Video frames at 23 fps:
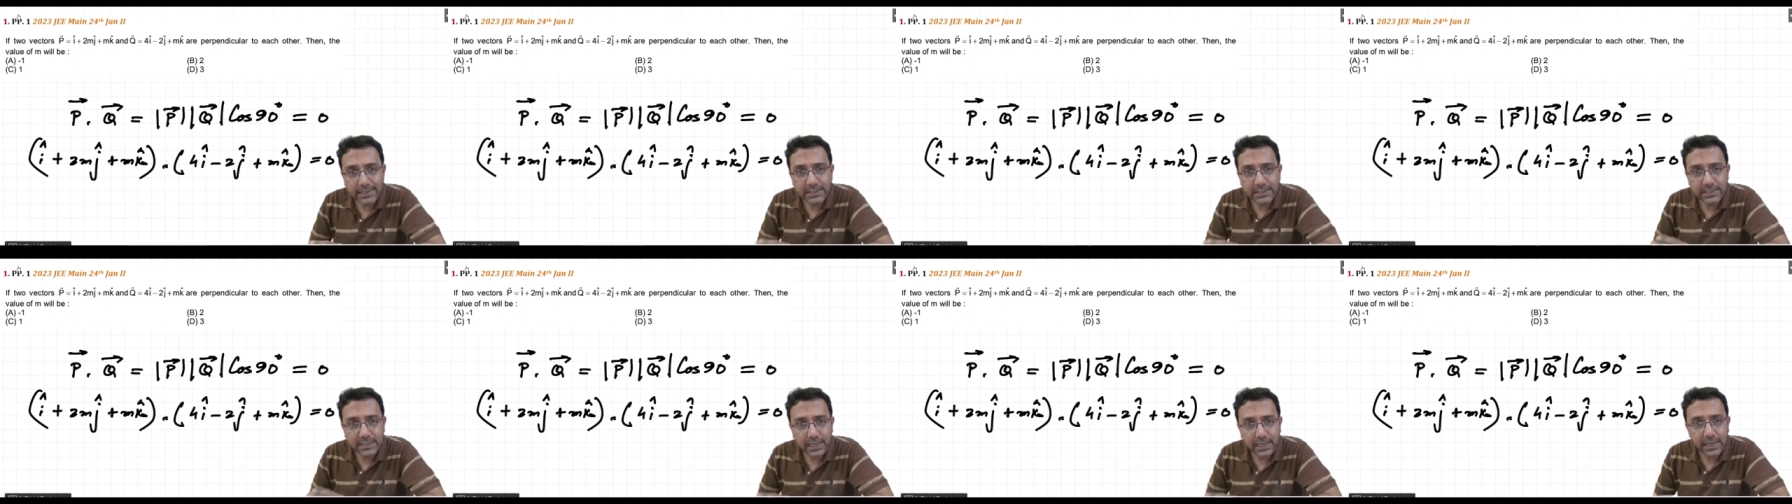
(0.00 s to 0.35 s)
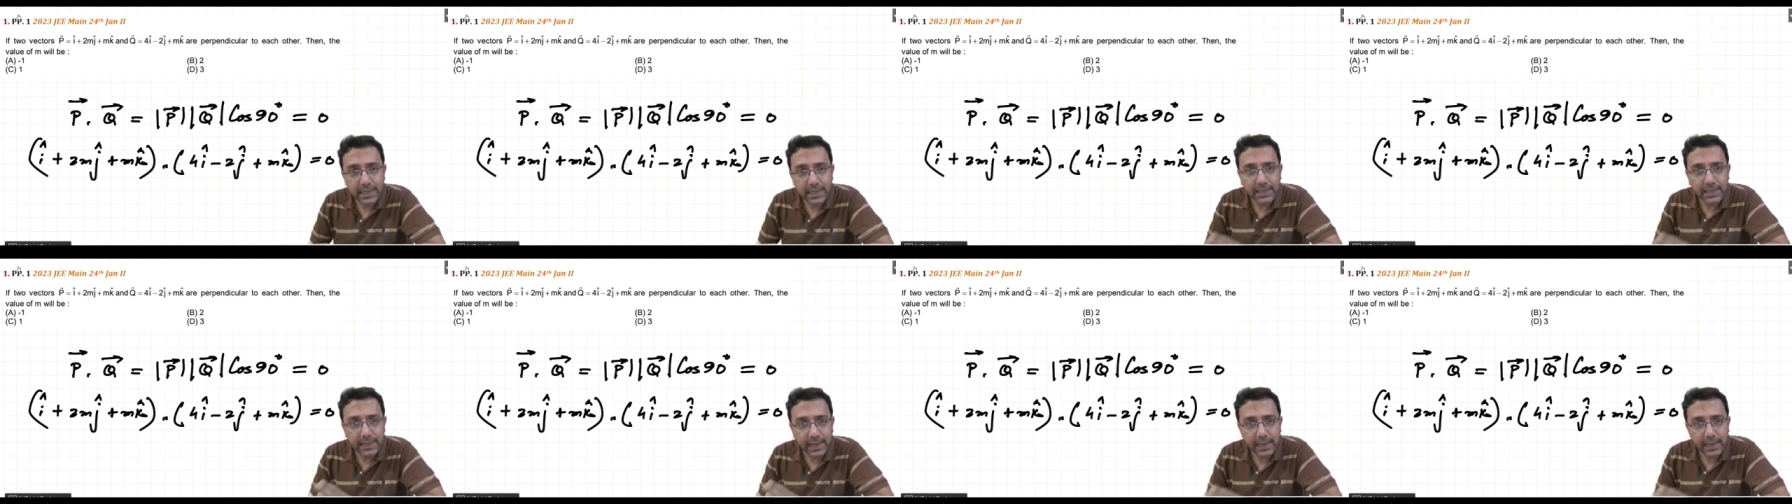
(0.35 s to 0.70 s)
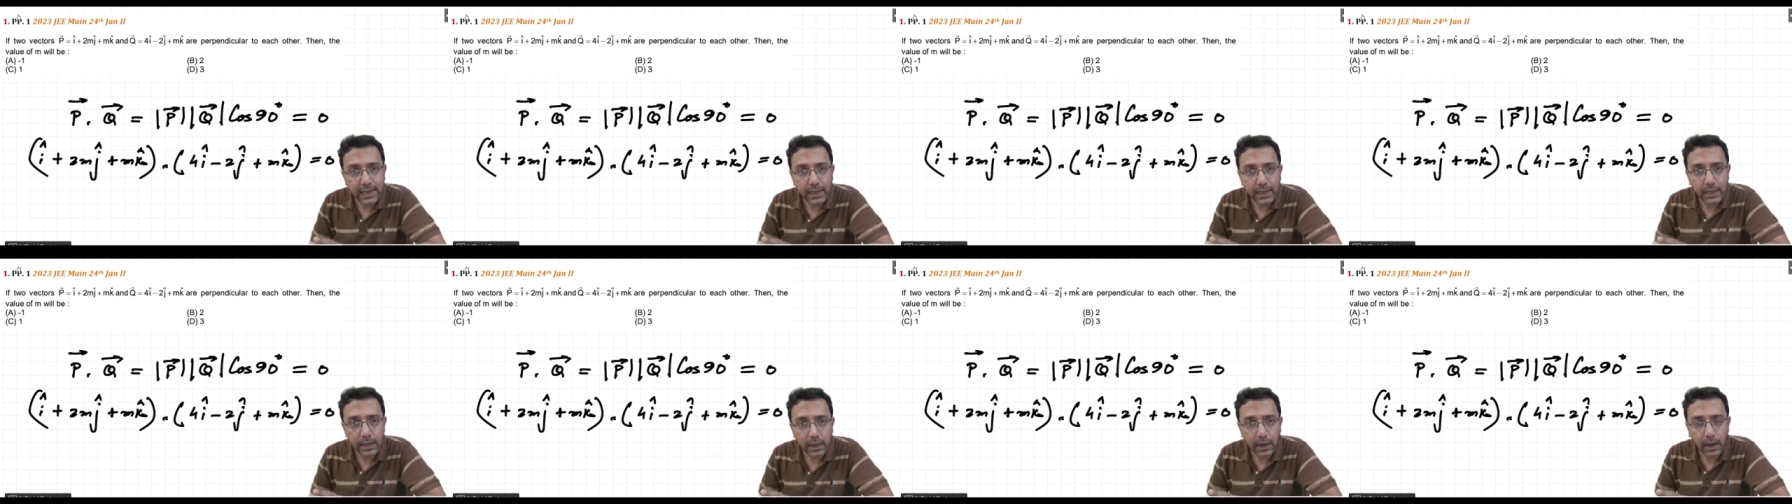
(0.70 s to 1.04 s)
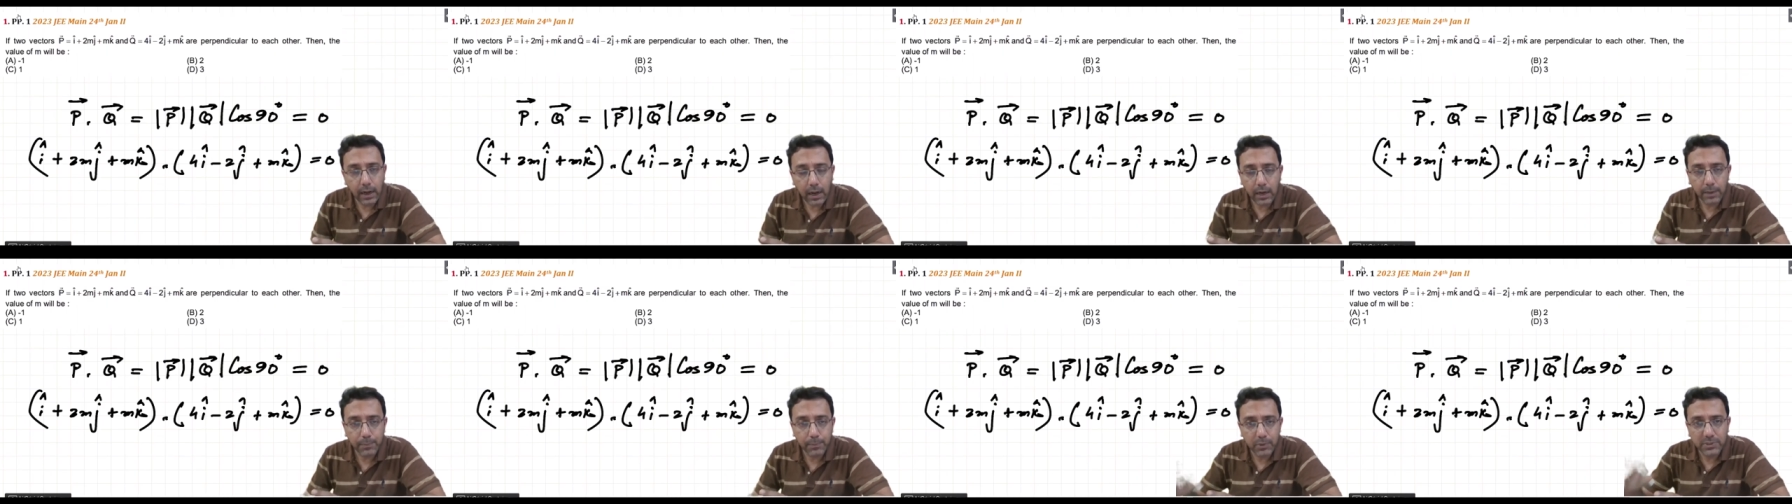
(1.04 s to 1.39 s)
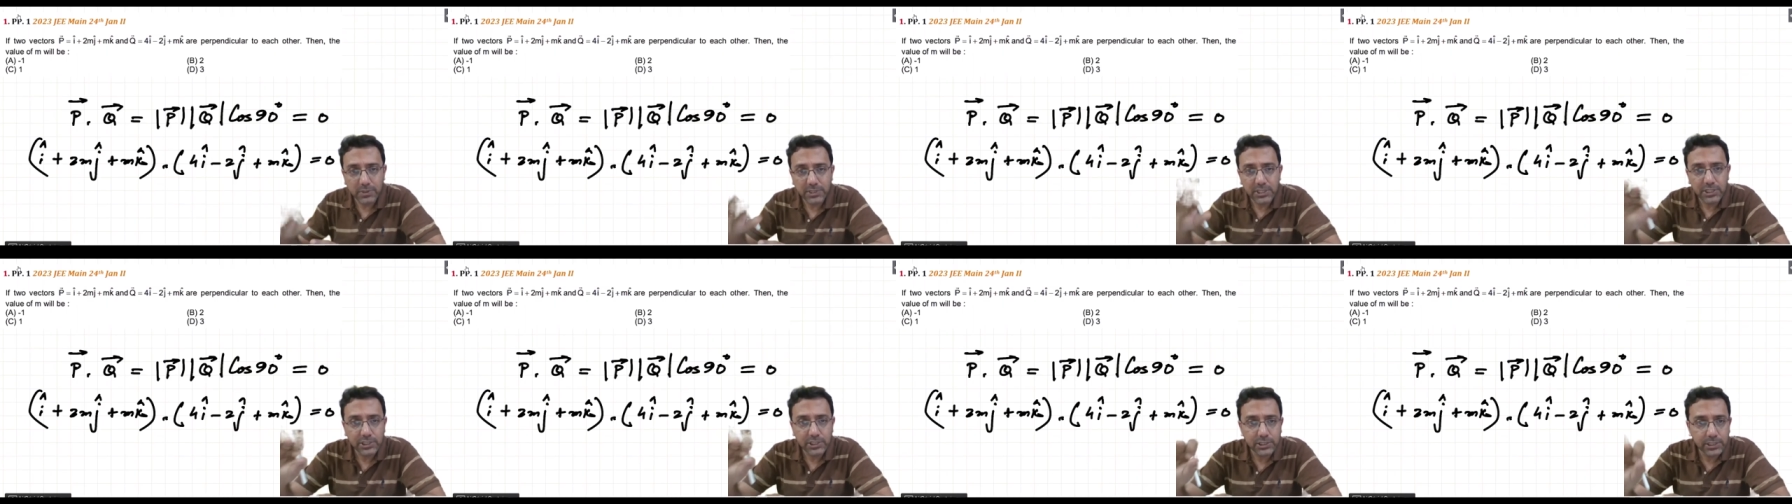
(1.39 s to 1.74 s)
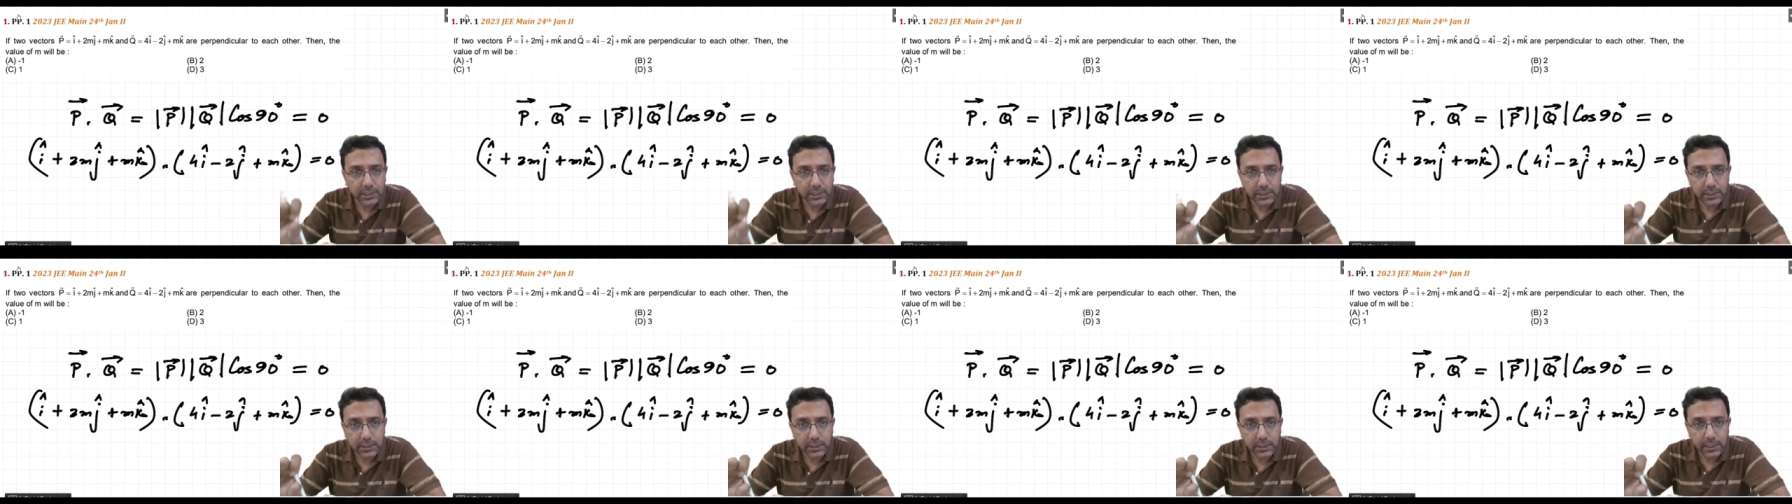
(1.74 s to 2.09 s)
j, k are
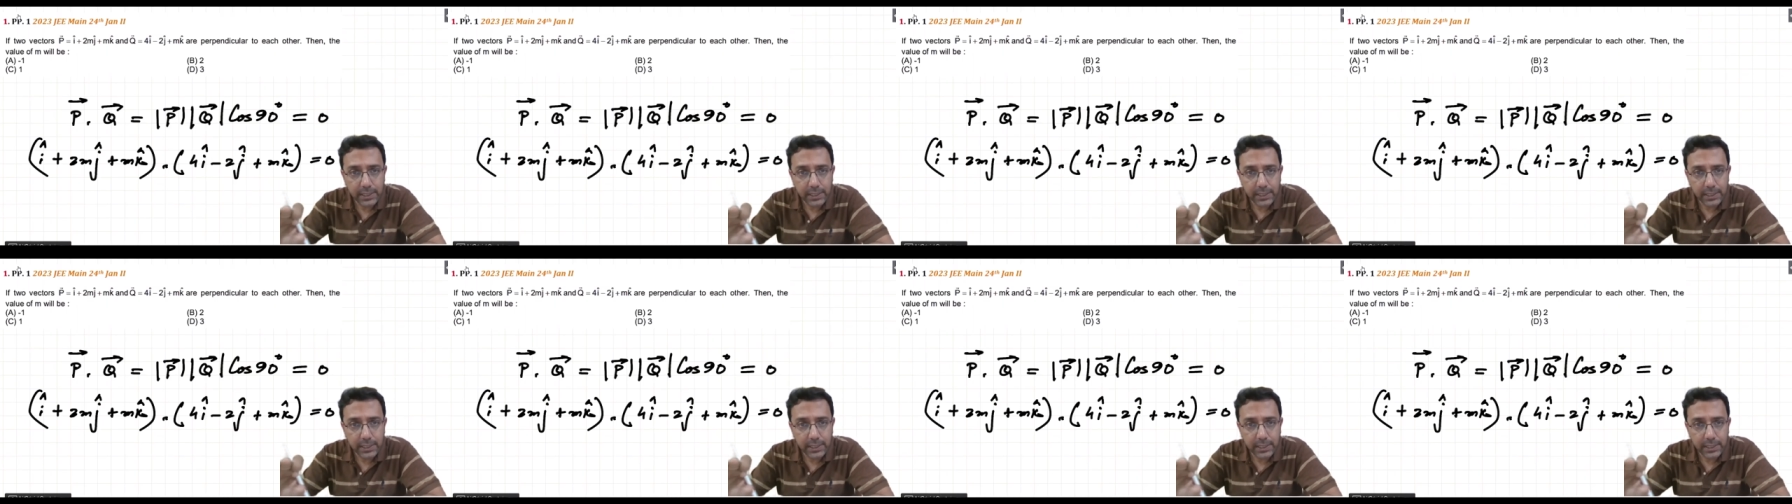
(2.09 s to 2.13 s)
positioned